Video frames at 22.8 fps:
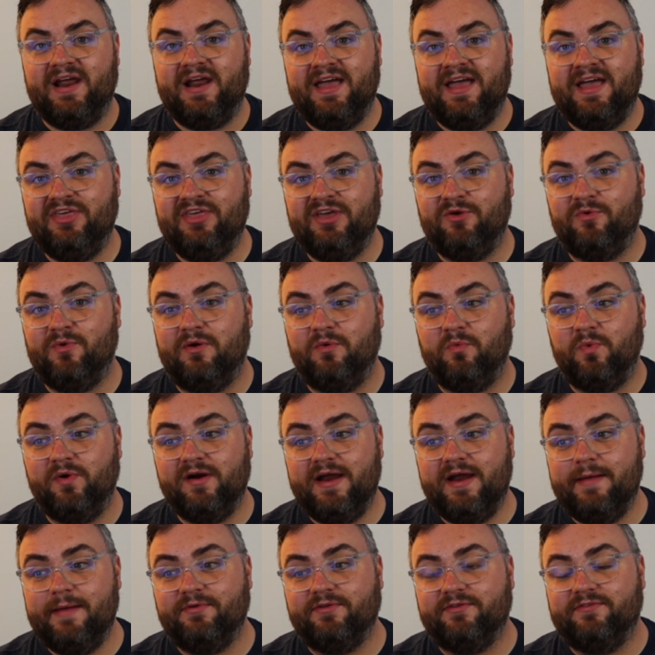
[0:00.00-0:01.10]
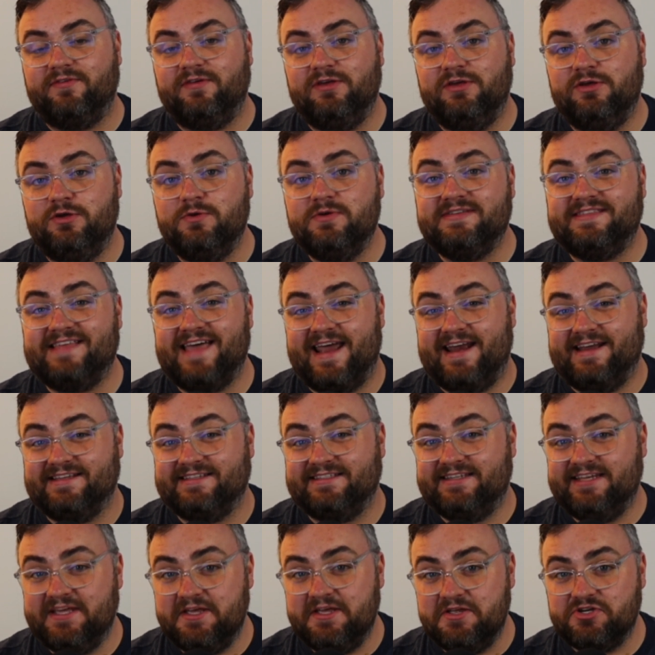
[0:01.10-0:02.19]
I think when we're able to use that as
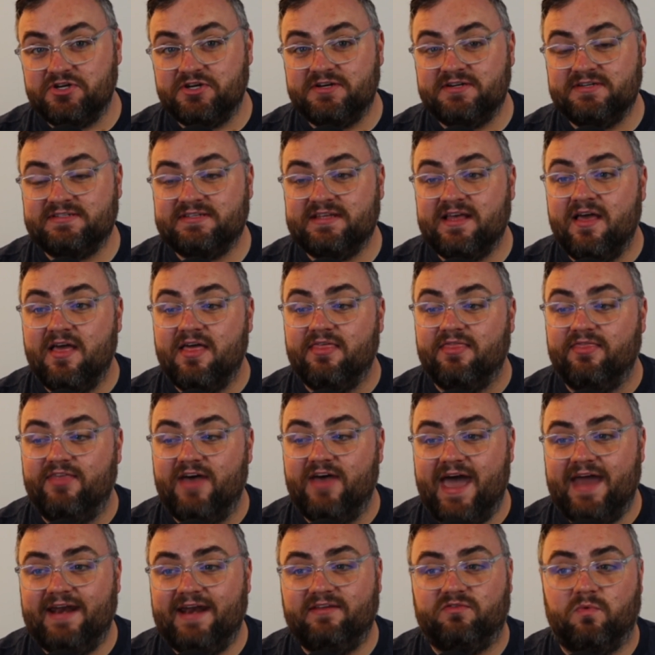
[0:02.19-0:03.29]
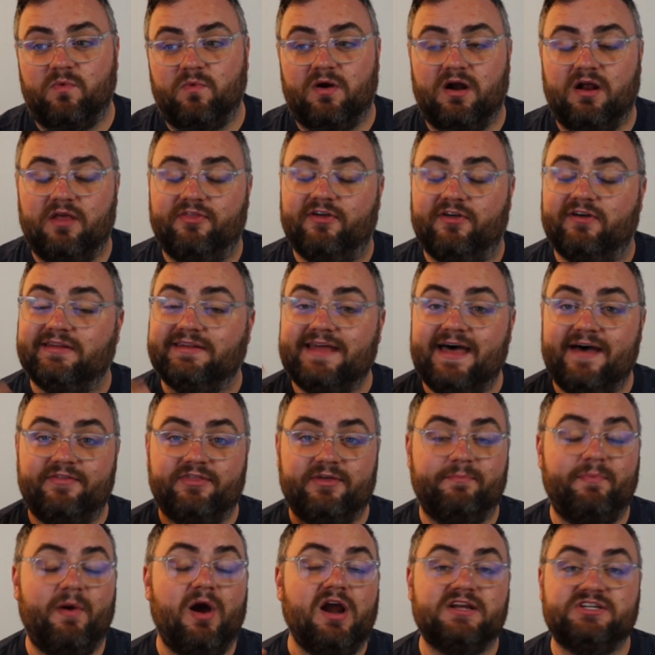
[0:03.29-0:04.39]
teachers, that is where
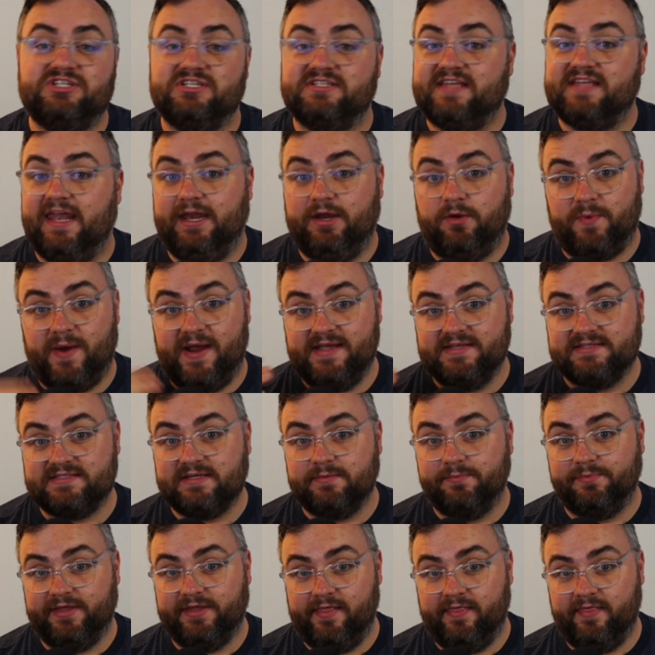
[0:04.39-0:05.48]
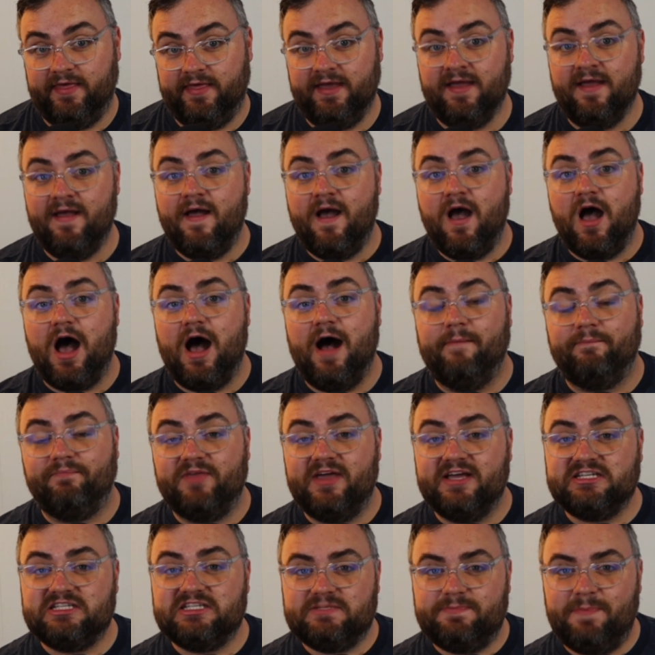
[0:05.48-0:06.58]
the bar is just getting raised completely.
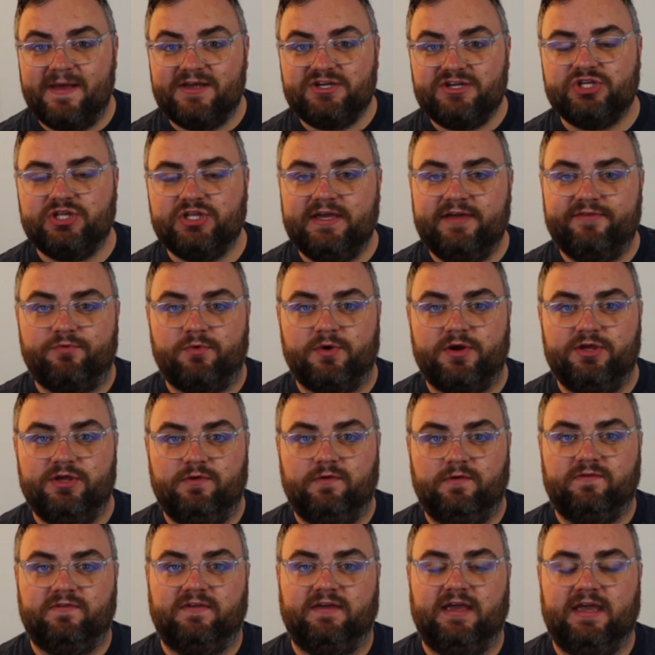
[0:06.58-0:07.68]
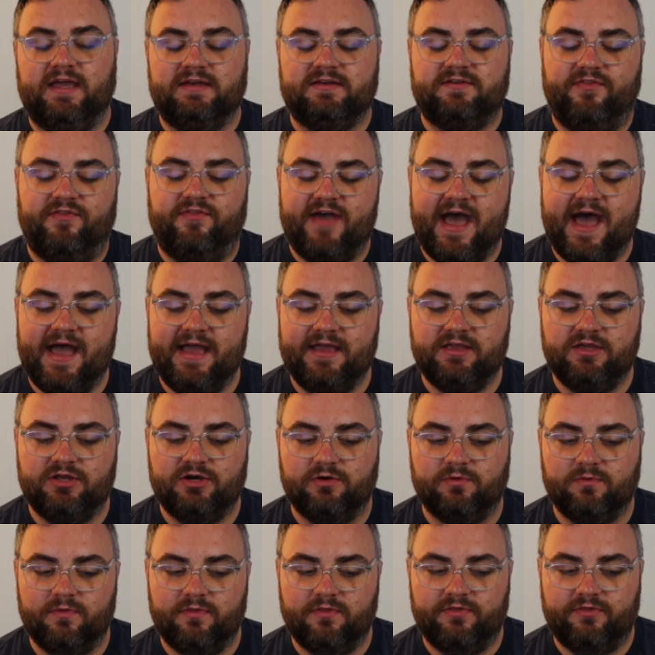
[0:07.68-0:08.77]
Especially if we're using it that,
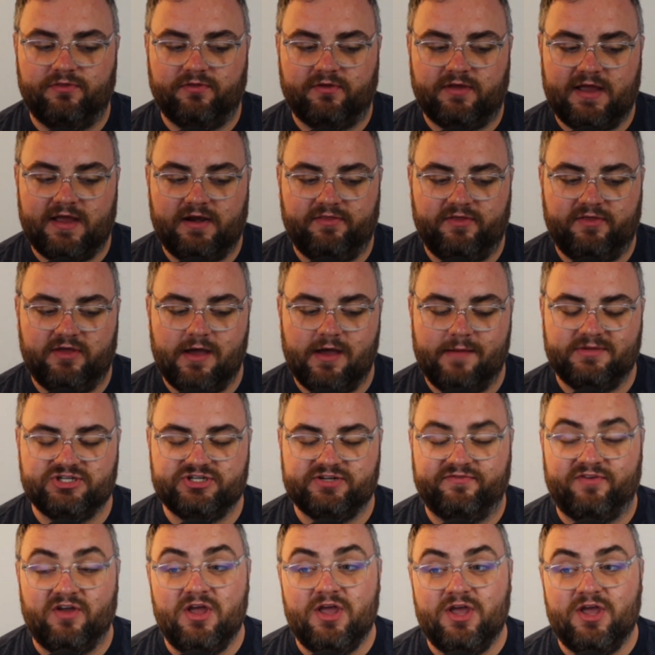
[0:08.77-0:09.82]
kind of the homage of,